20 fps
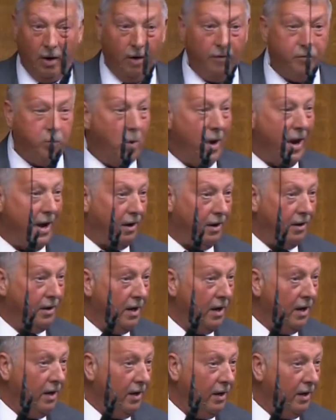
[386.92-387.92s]
of
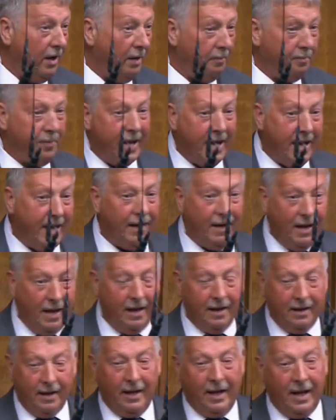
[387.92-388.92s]
where being
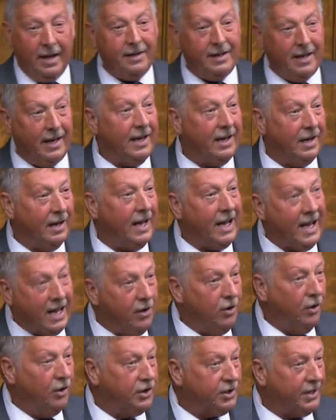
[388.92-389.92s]
in the
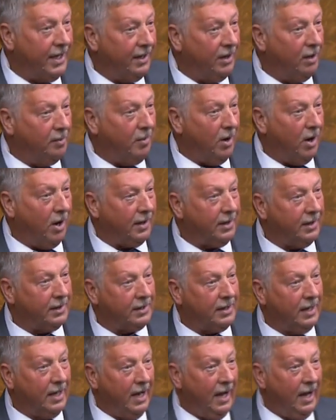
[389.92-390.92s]
EU single market